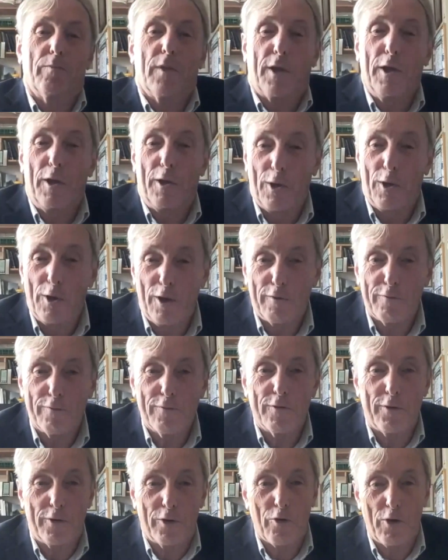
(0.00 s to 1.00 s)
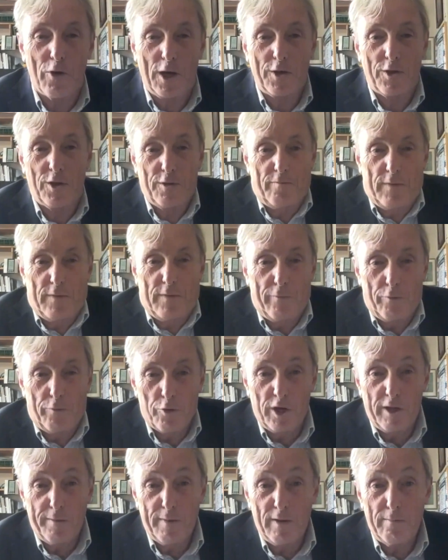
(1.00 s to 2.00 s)
killing off contracts that have
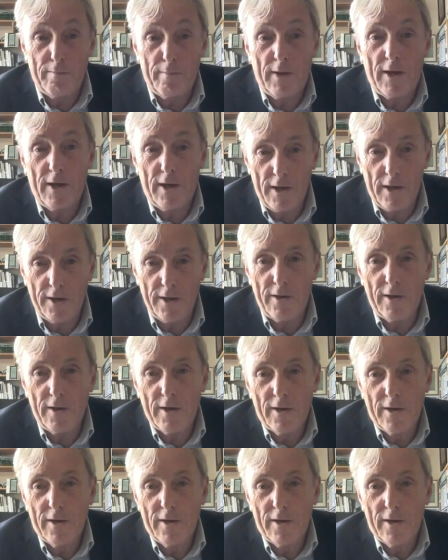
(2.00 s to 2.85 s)
already been made.